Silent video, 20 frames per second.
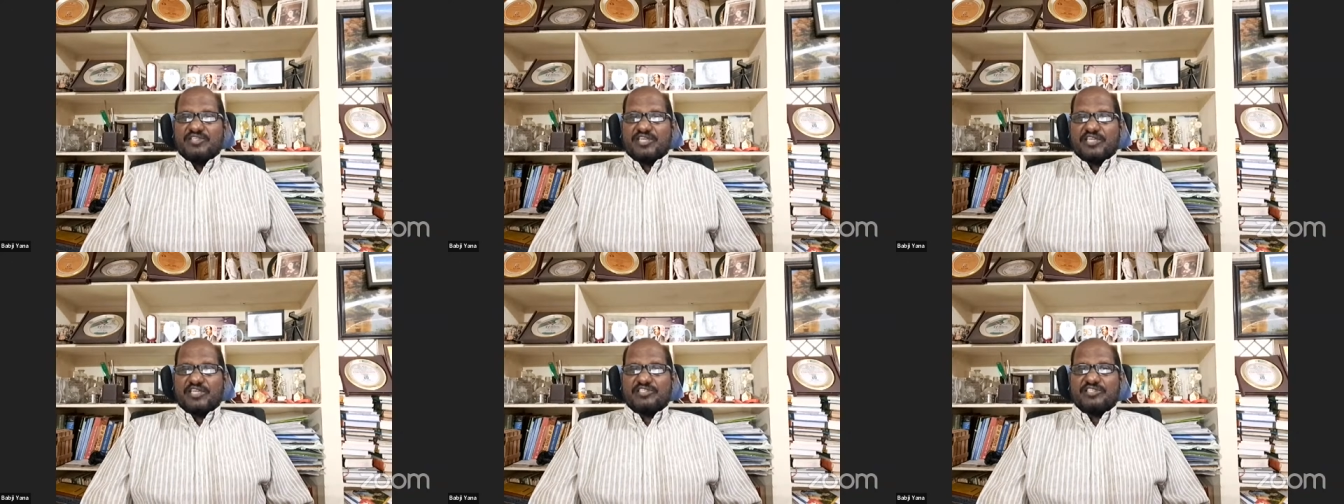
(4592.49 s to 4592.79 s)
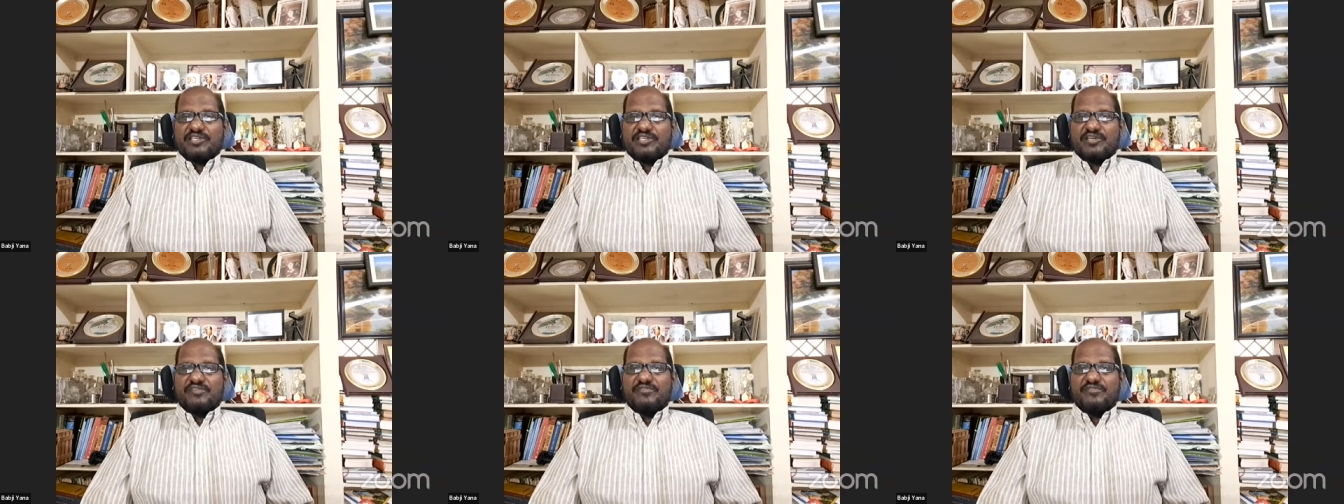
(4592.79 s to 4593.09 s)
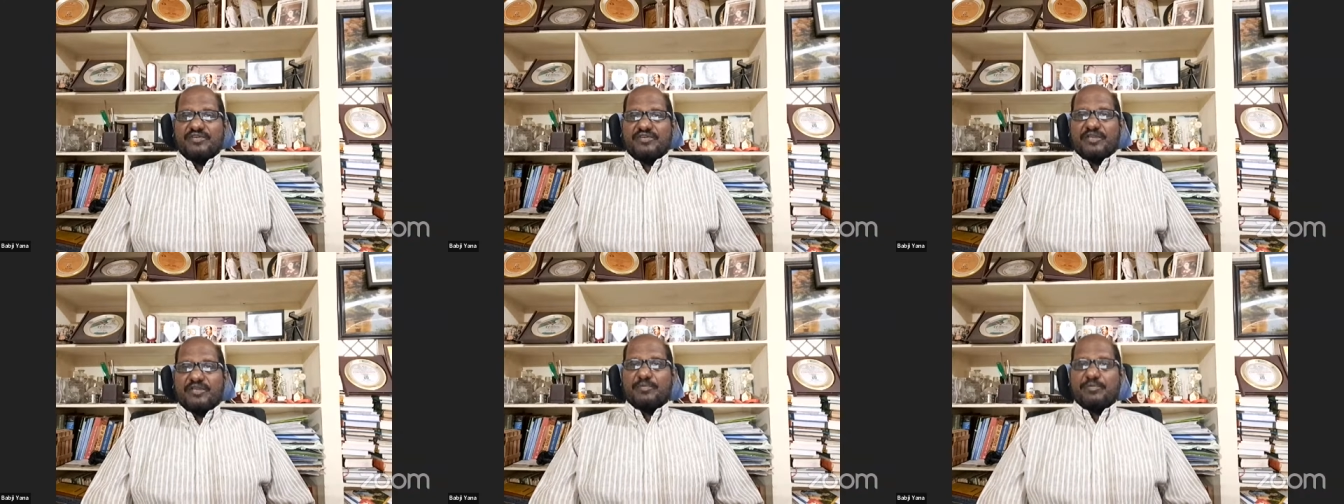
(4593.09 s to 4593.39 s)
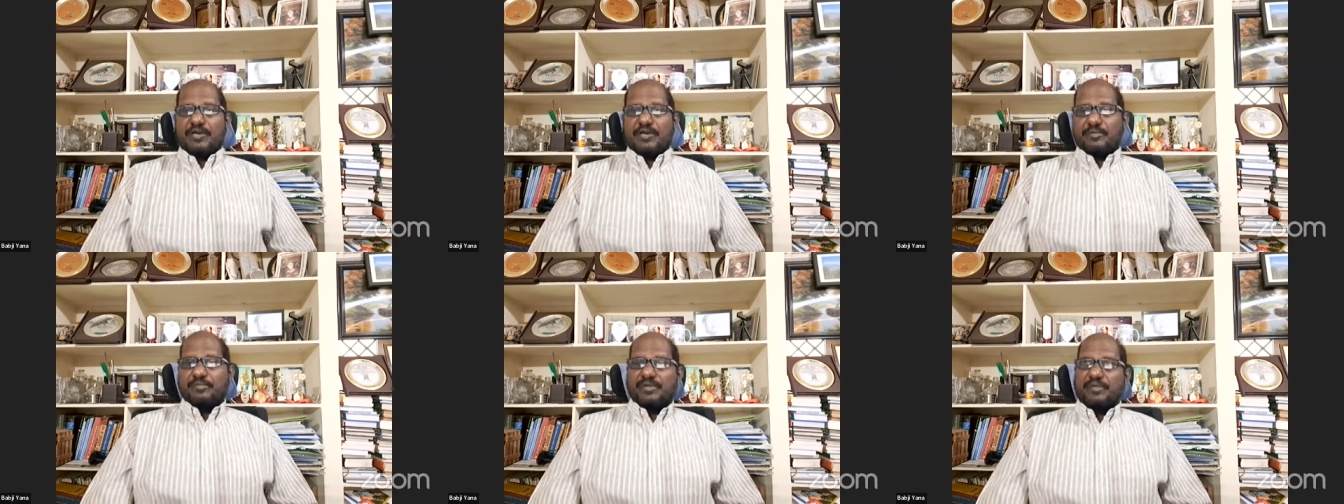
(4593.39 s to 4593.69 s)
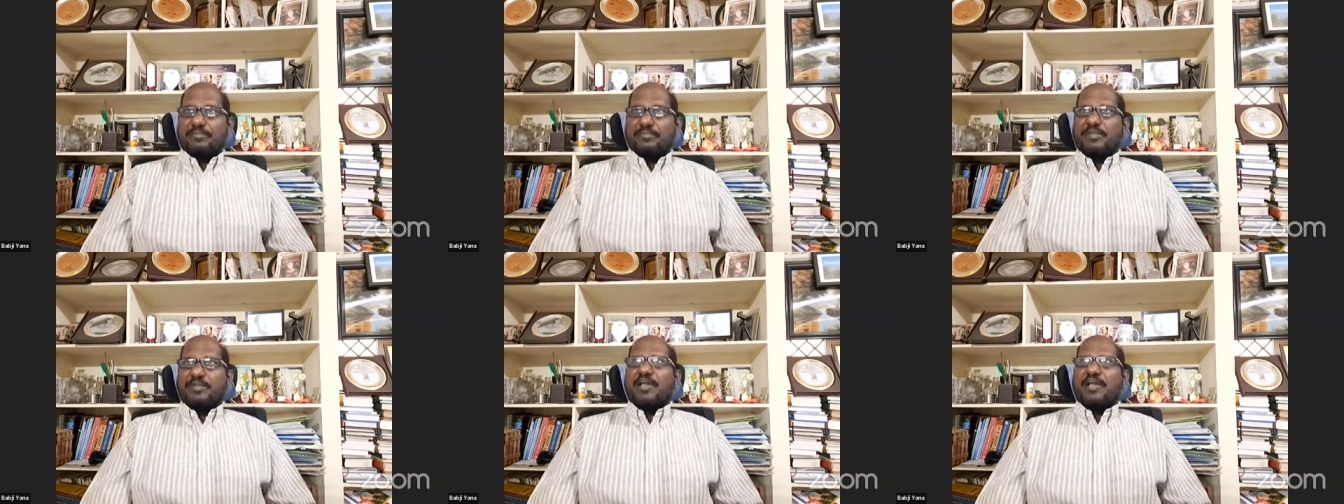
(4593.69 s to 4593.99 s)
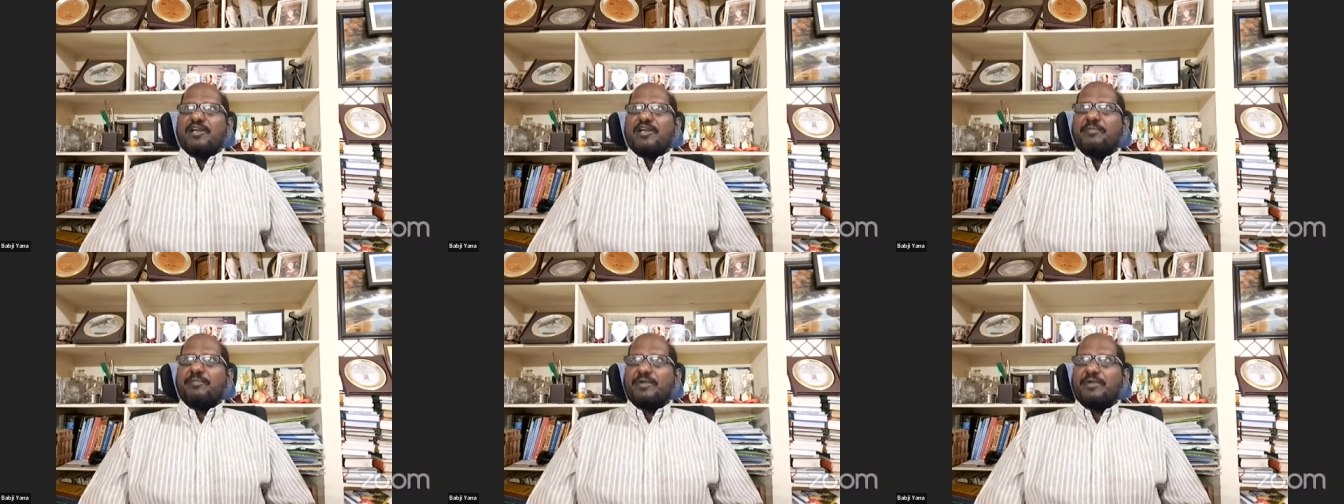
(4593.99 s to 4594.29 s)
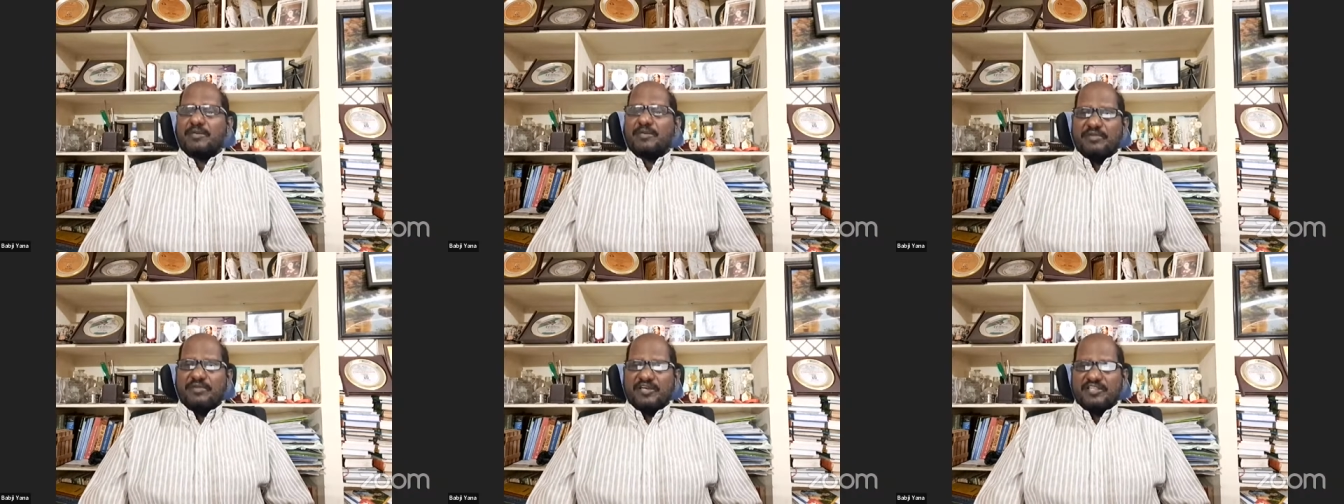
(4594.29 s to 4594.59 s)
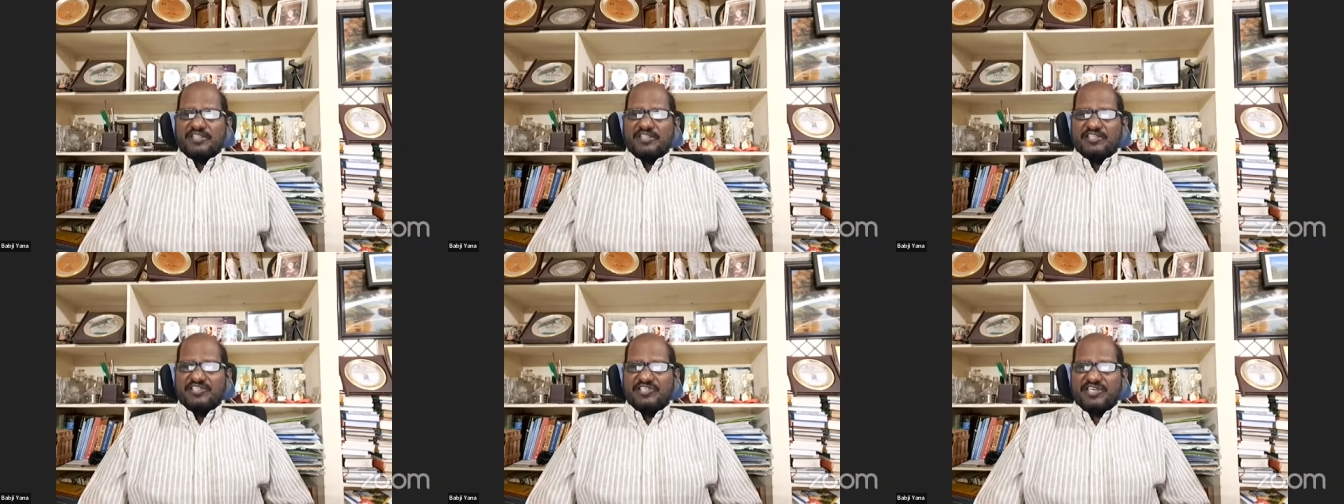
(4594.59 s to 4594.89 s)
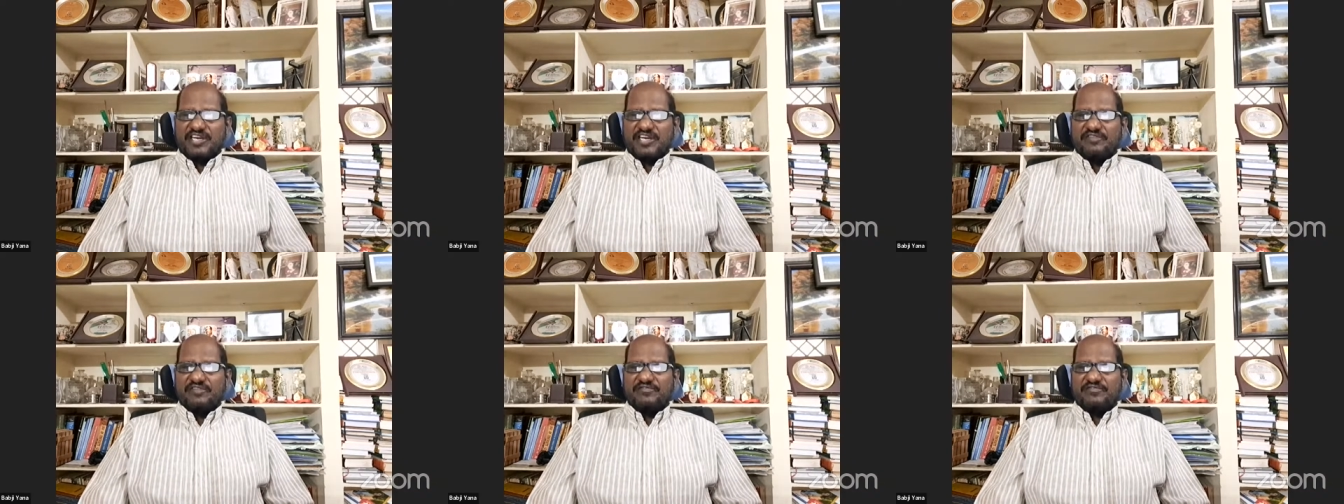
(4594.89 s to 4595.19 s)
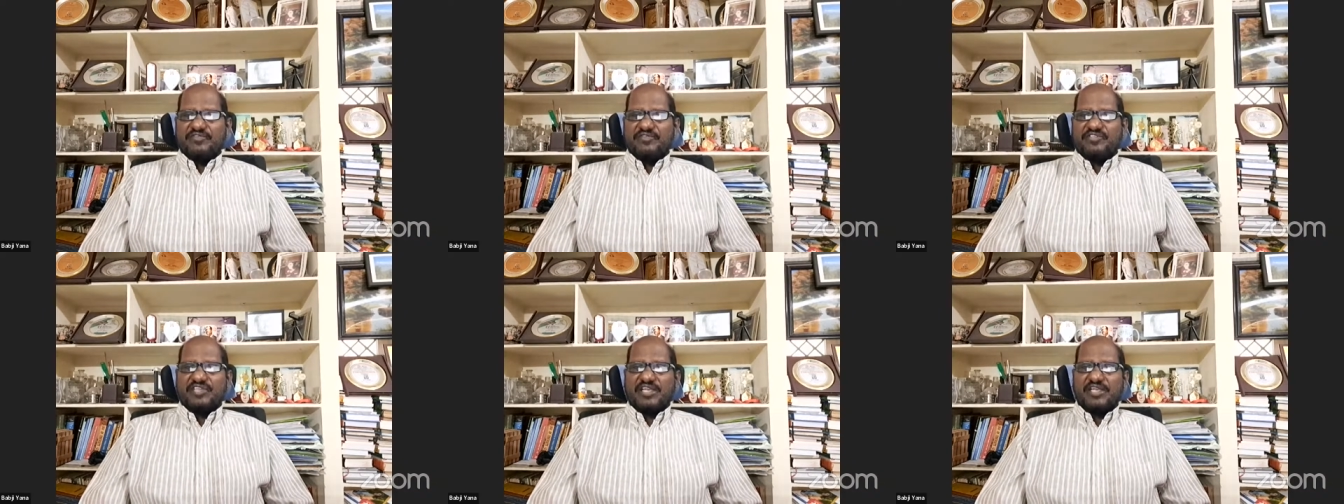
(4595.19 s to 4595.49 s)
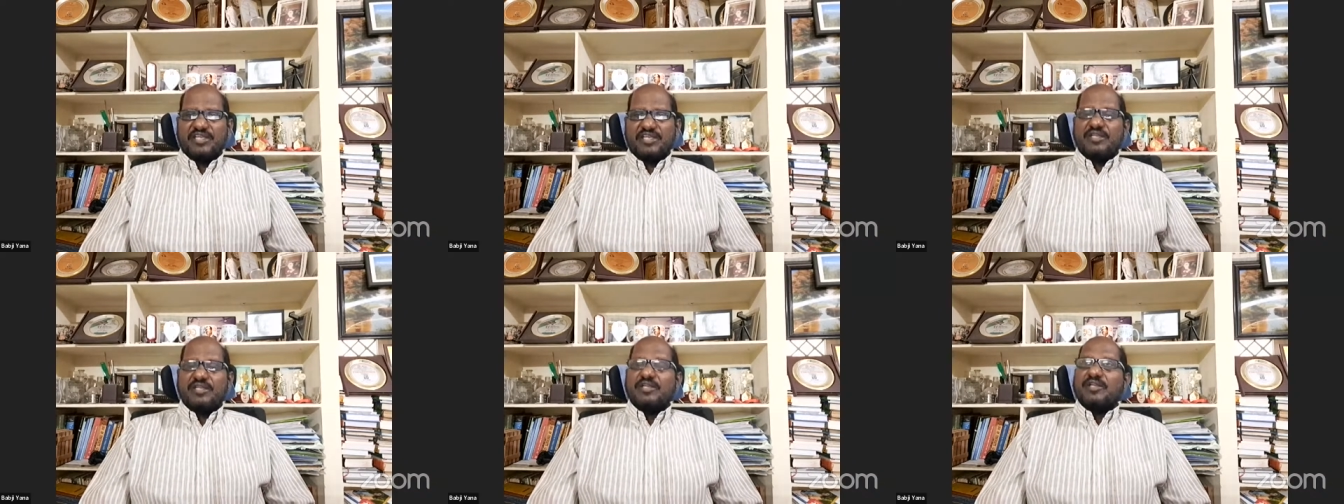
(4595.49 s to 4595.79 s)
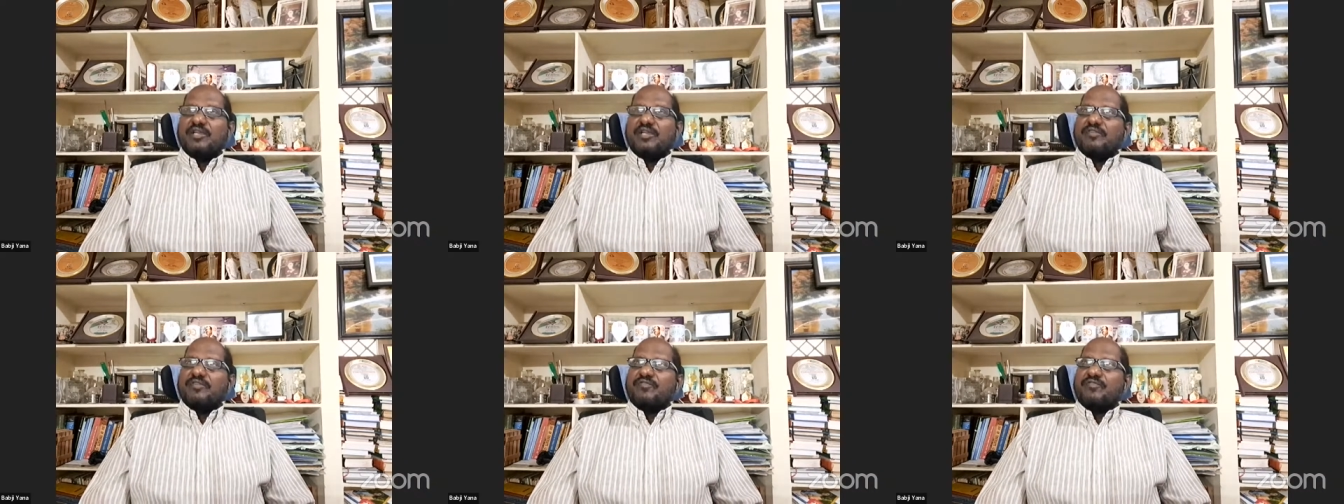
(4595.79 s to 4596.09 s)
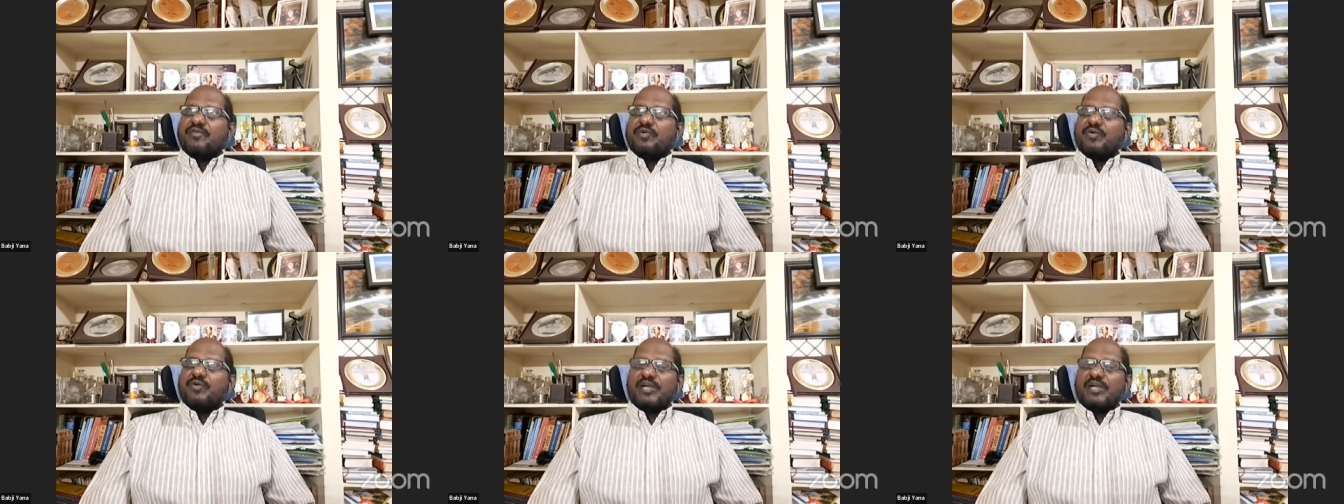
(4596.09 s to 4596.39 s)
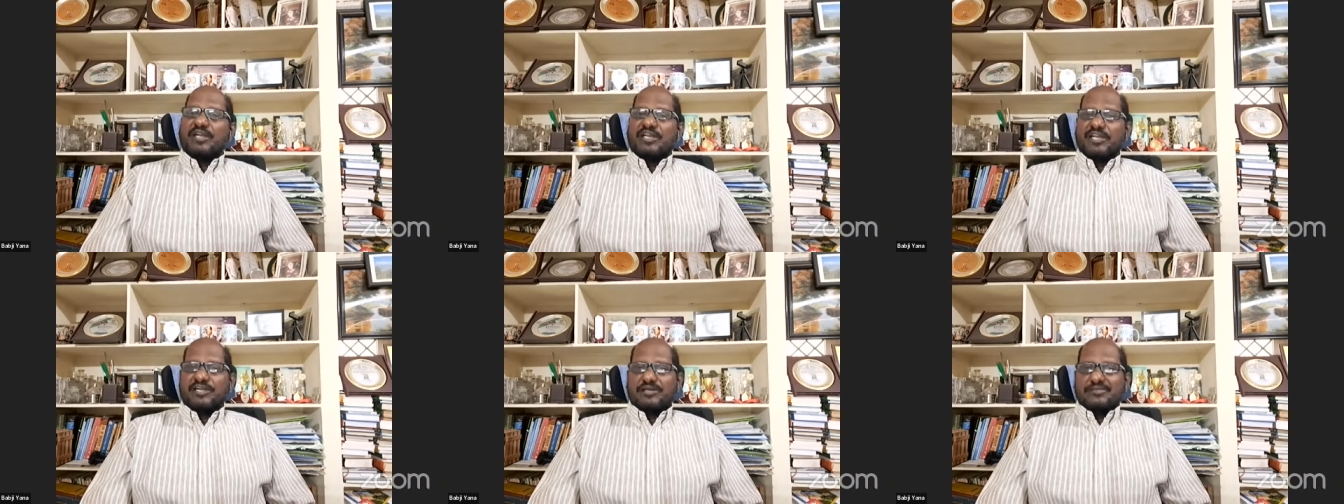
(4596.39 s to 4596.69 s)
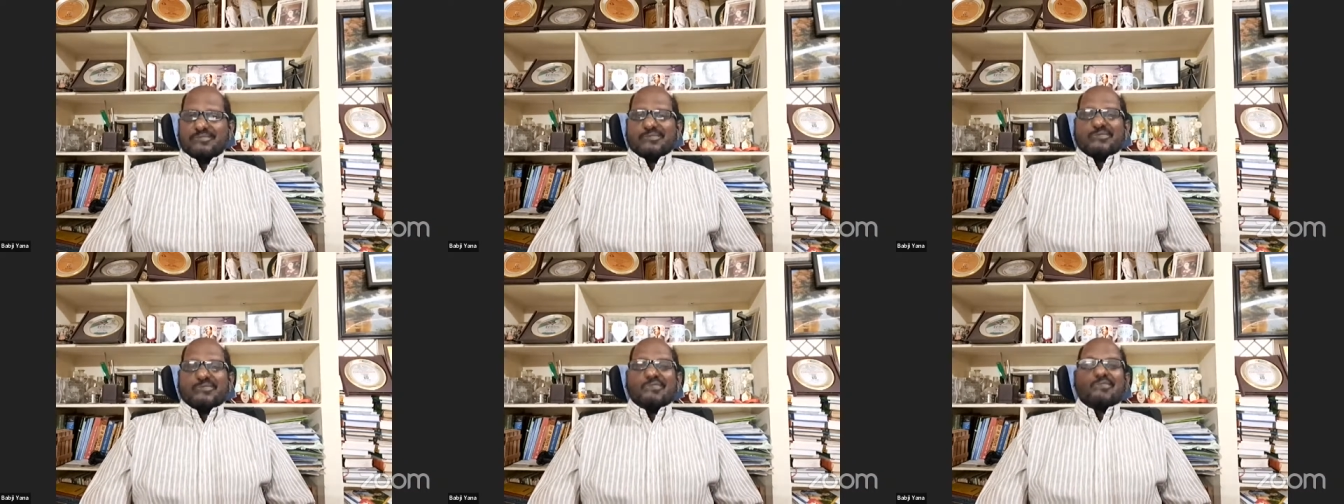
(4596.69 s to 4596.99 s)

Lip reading: Structure of department, PR department in the state, if you say, to look at it,